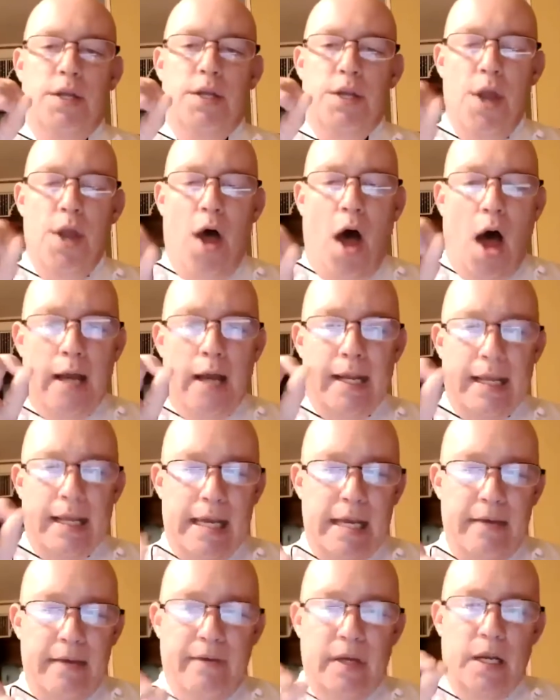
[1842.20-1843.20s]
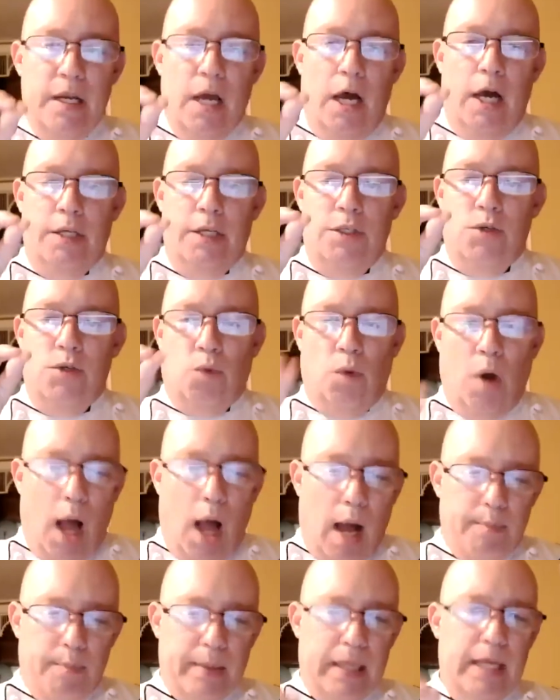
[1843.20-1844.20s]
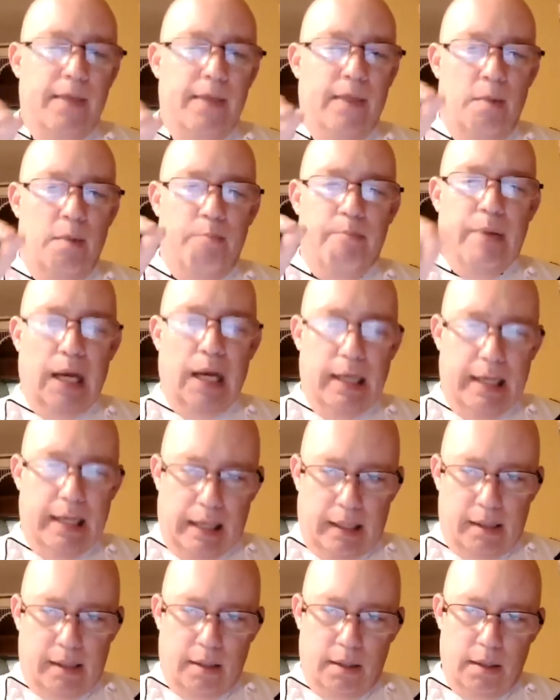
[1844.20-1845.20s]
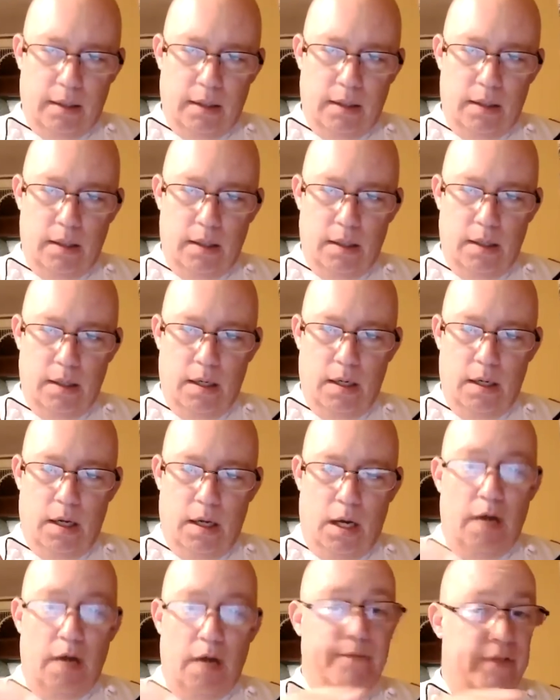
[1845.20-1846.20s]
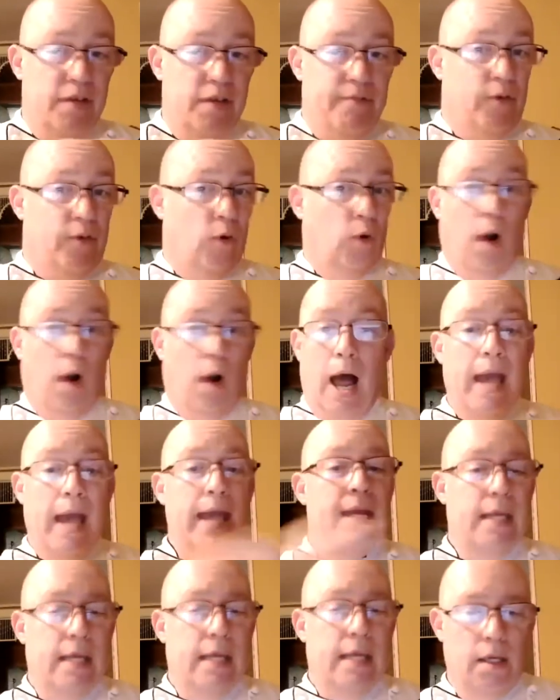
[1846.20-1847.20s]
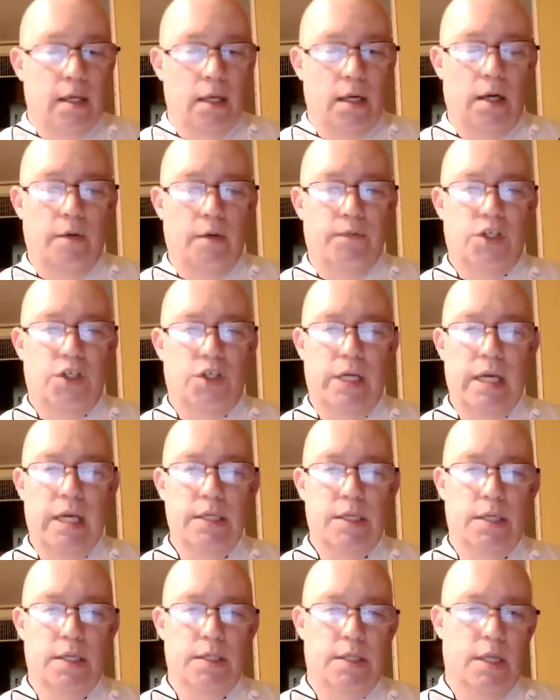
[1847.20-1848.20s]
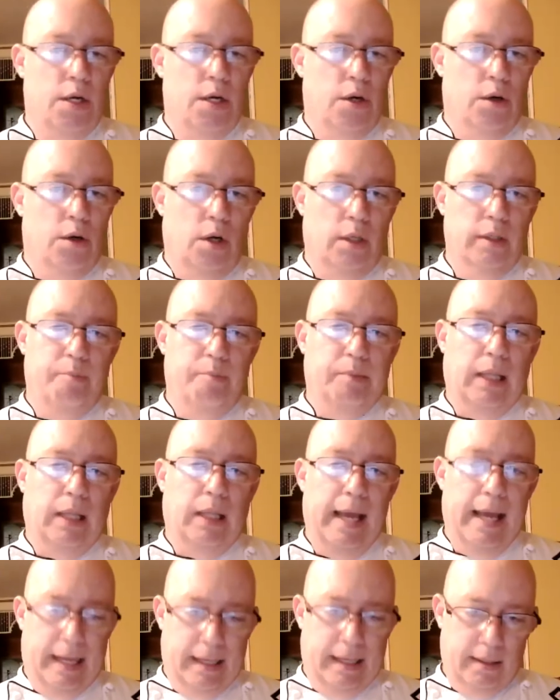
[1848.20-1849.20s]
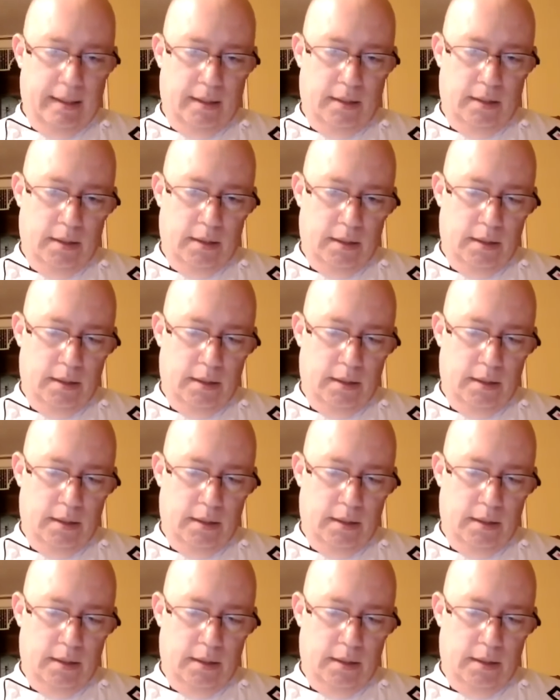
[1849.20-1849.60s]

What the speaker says: not even a drop in the bucket of the variety of cheeses that are on the planet.